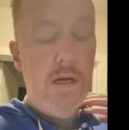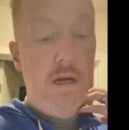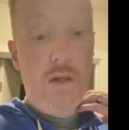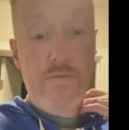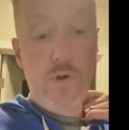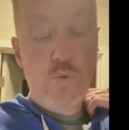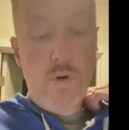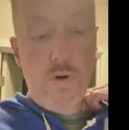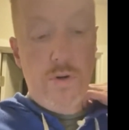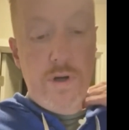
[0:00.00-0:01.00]
all over the
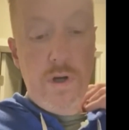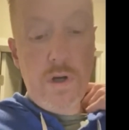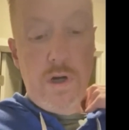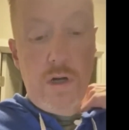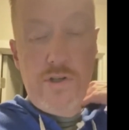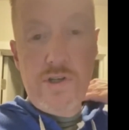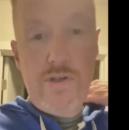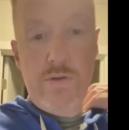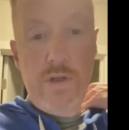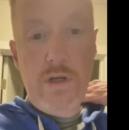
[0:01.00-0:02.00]
world, are just
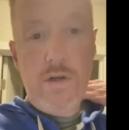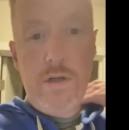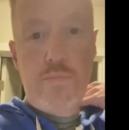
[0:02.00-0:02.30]
doing little